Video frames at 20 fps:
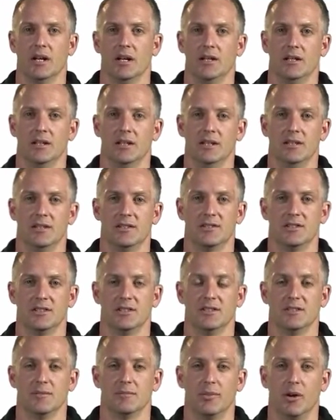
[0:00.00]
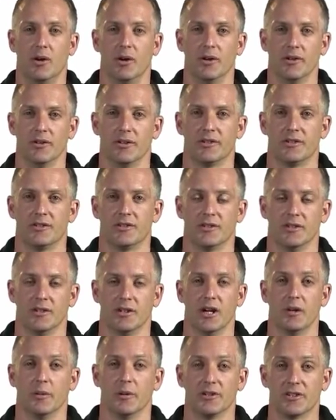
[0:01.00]
is important to
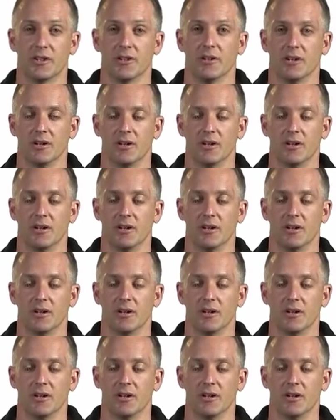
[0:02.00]
know what's going